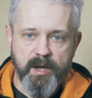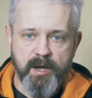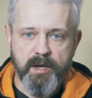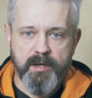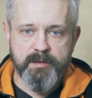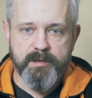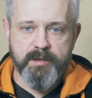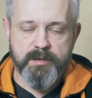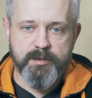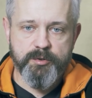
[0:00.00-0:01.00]
and
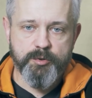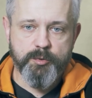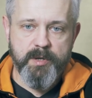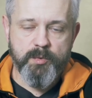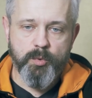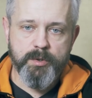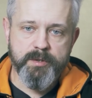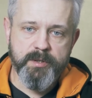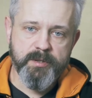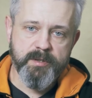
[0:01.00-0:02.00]
you might
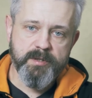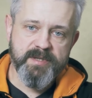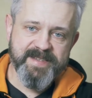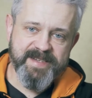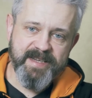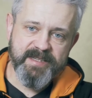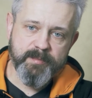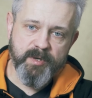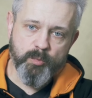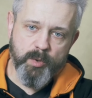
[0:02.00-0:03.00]
want take
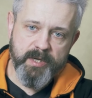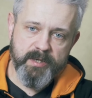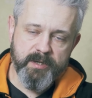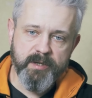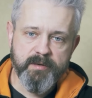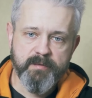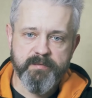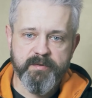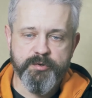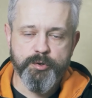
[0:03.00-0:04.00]
them away
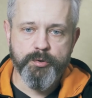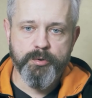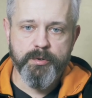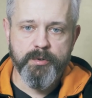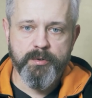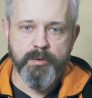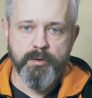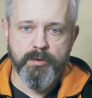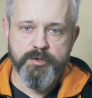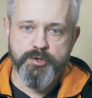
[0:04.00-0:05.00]
with you
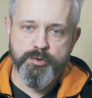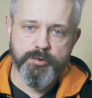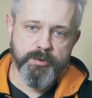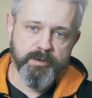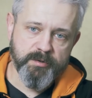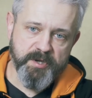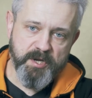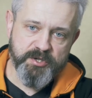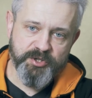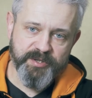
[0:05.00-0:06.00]
on a shoot on
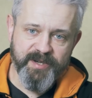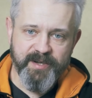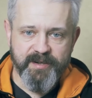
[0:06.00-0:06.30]
location,